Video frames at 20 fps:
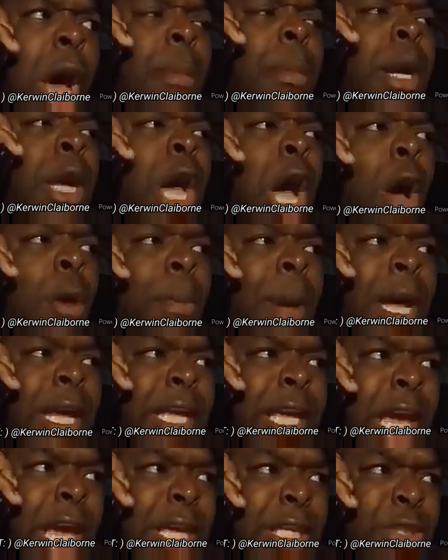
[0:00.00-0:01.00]
I'm going to call
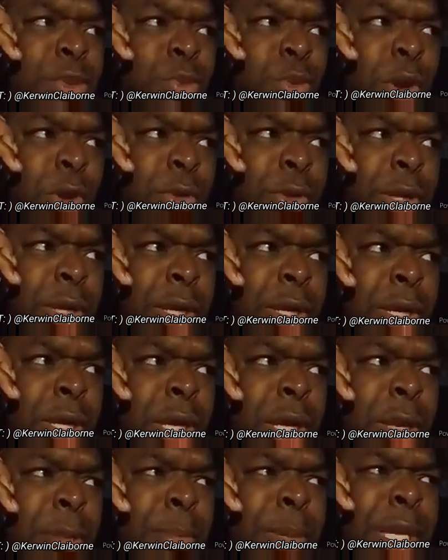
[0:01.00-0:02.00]
my caseworker
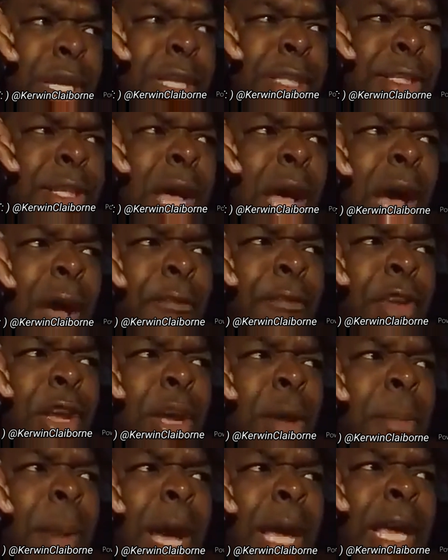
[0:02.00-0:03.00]
because I
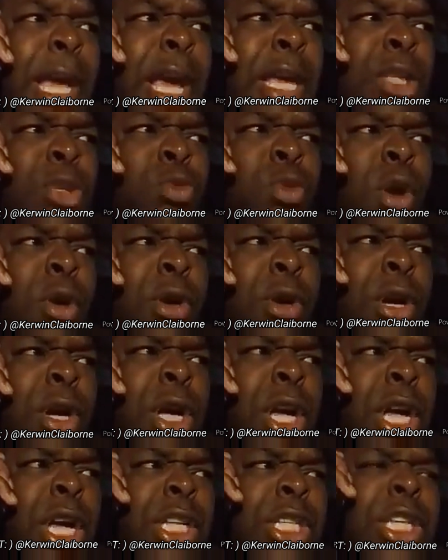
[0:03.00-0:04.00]
figure my
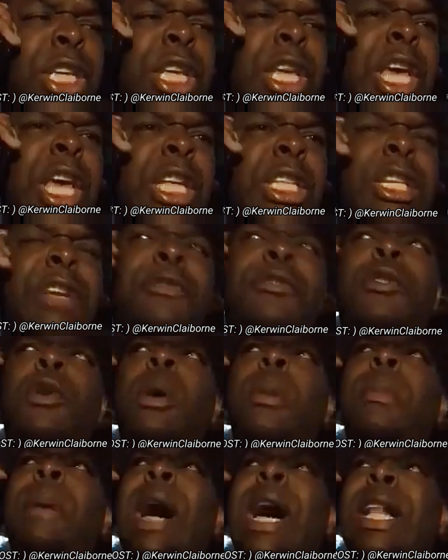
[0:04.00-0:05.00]
caseworker, she itching
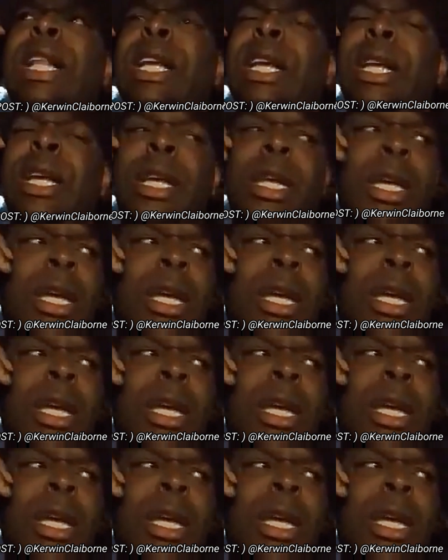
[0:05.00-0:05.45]
for a body.